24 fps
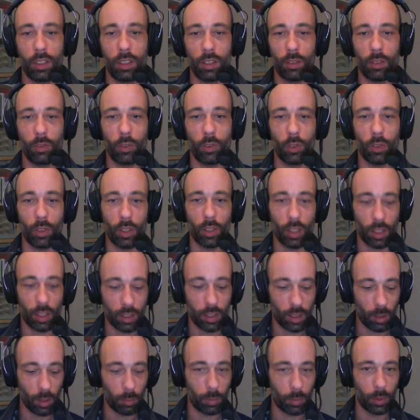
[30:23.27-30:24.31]
For
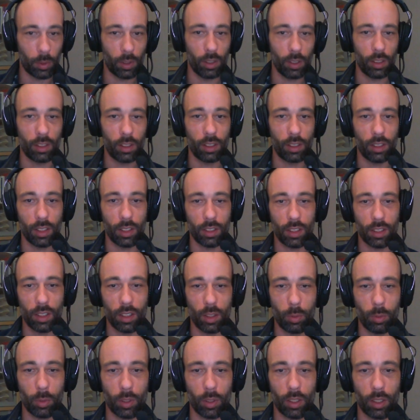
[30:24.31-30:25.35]
example, this
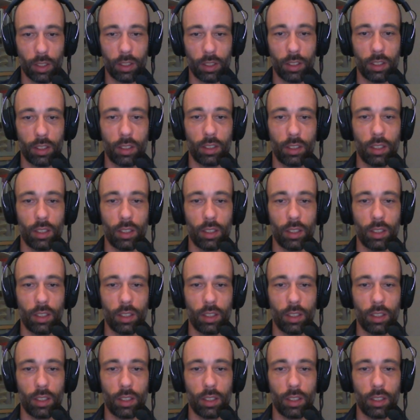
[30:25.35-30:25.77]
esports.